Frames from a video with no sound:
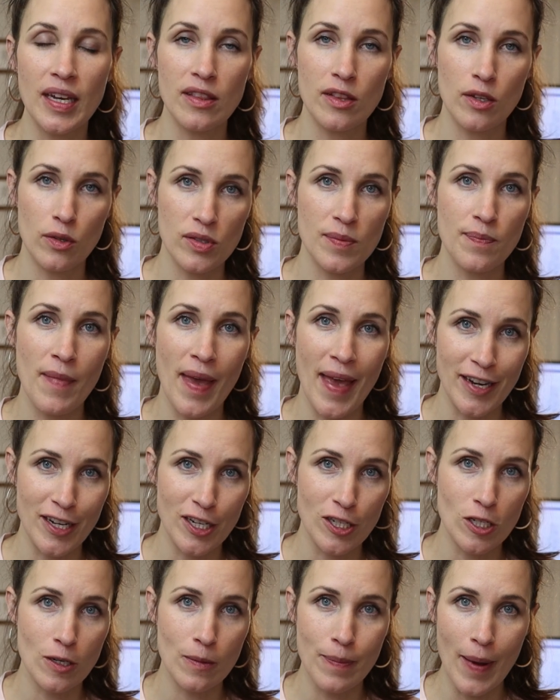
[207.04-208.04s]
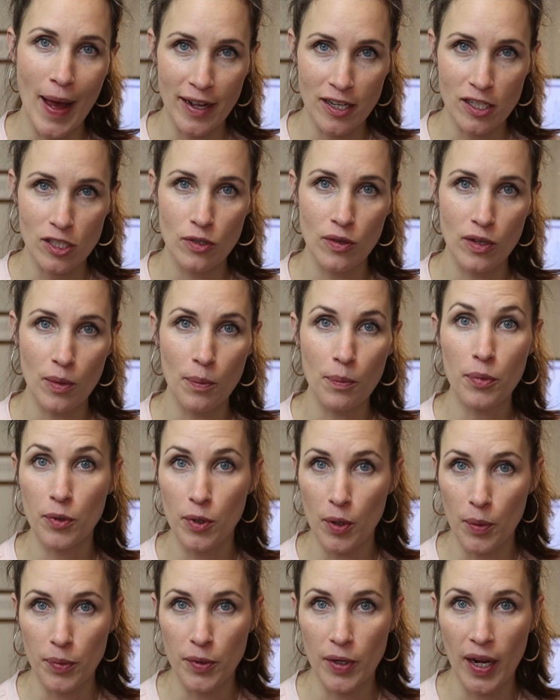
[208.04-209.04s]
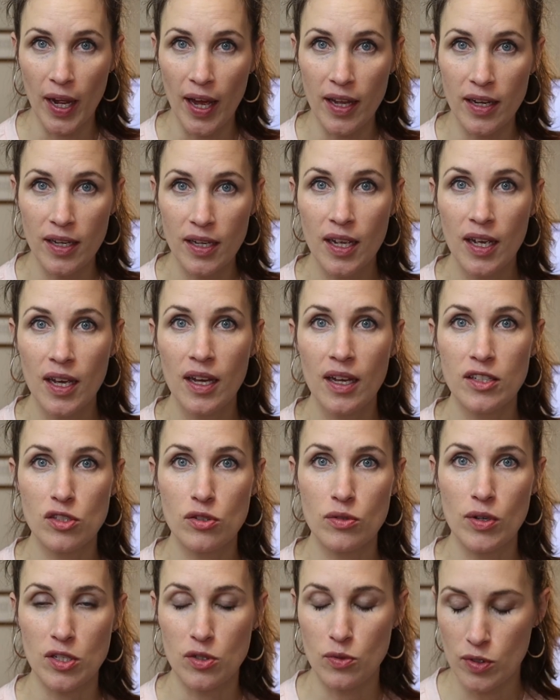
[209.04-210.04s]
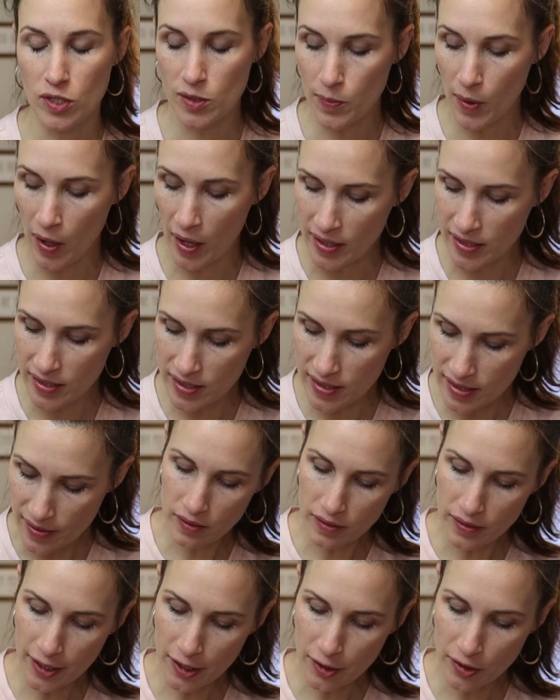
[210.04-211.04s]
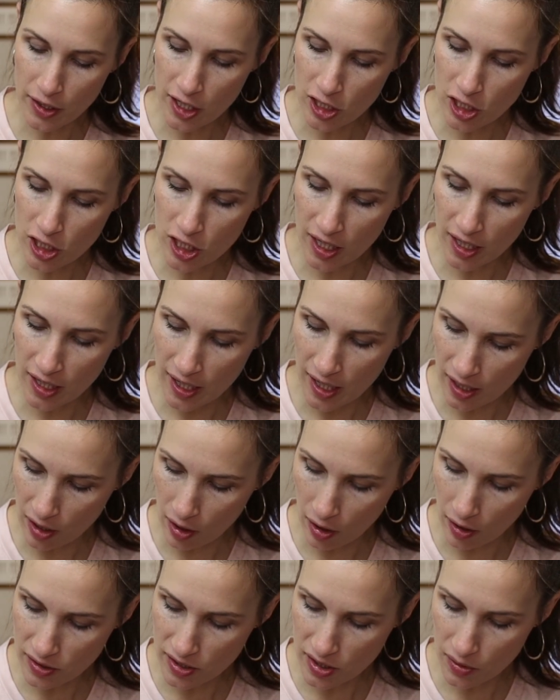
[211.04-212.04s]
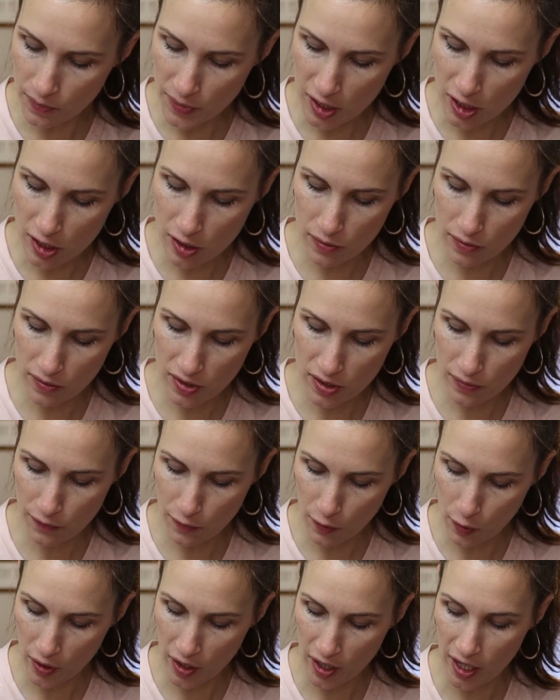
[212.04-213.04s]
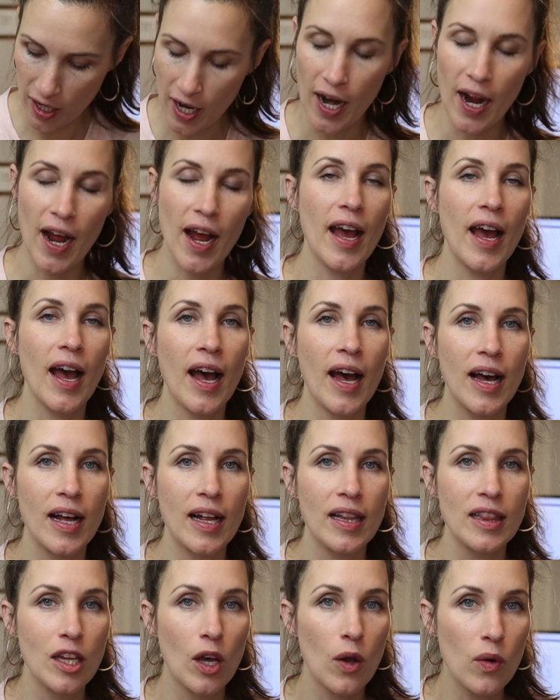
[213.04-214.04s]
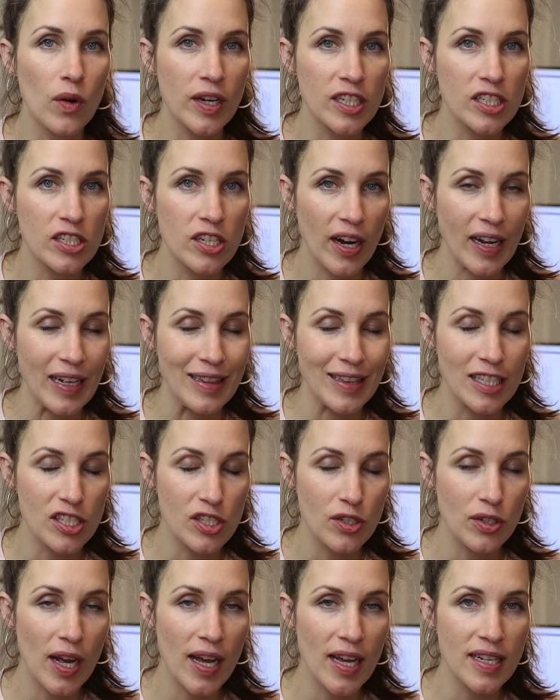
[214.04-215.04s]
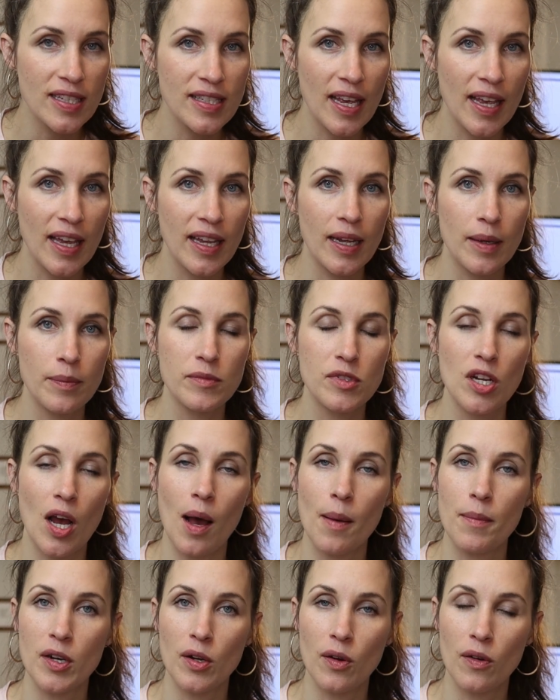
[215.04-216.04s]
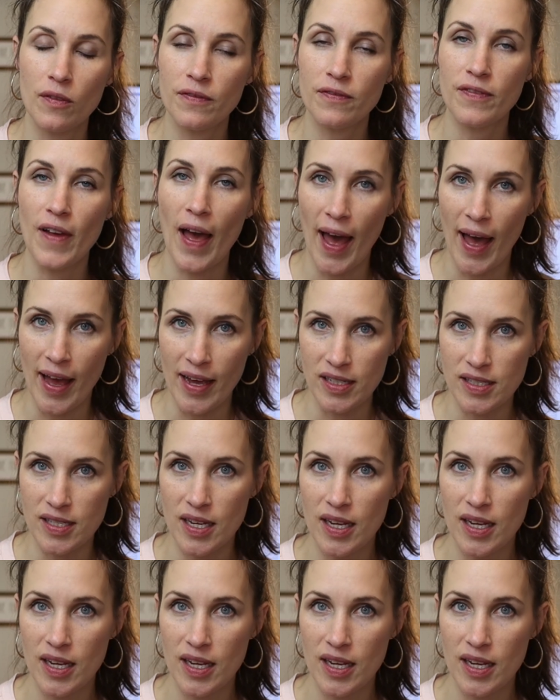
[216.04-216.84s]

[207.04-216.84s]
those managed back to an appropriate stress response. Licorice can also be used for lowering triglycerides and abdominal fat.